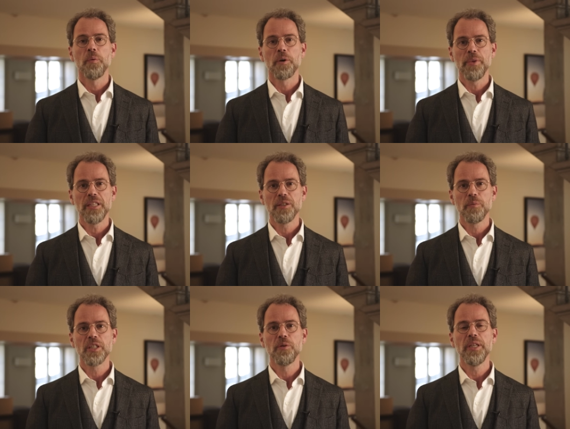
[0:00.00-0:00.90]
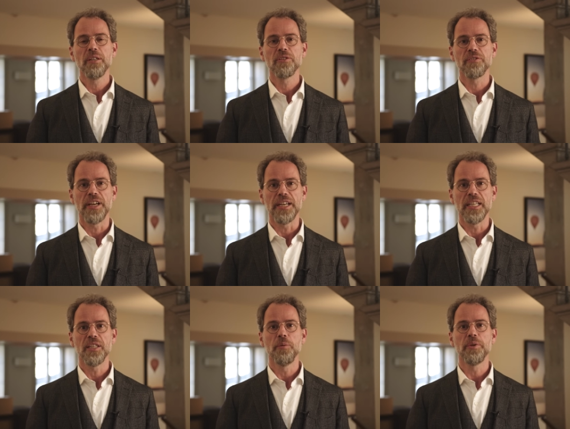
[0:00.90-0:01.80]
We're meeting with Guido
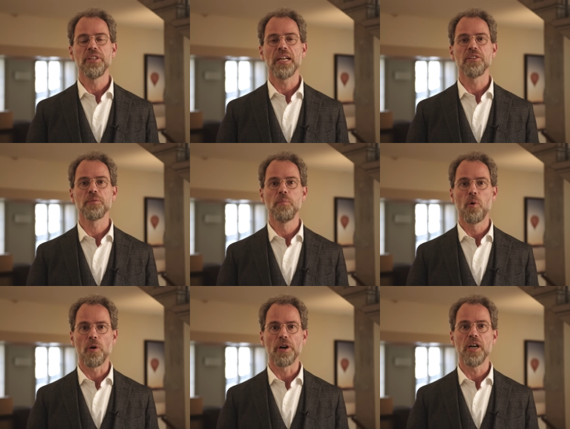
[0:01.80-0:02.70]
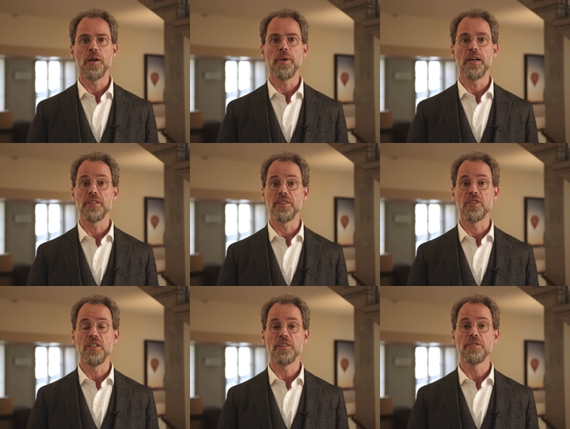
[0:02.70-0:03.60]
Torreni, who will tell us more about
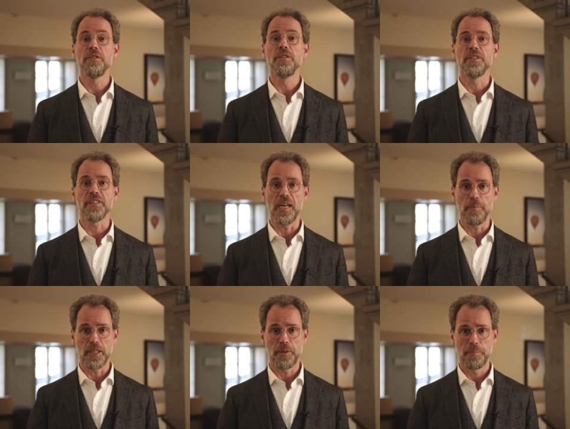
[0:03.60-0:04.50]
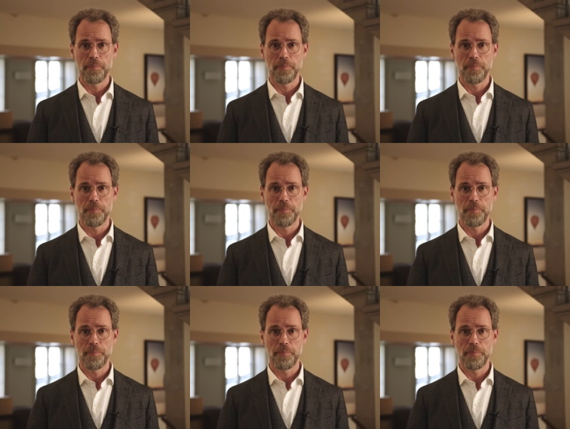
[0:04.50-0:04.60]
this novel timer.